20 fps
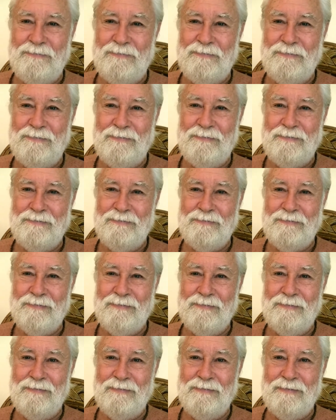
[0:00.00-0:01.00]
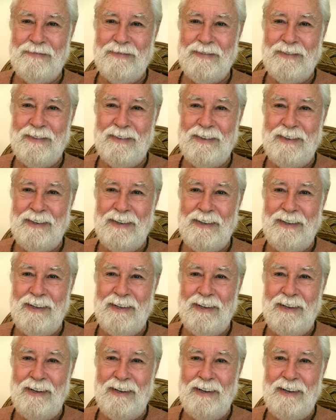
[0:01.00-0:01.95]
(silence)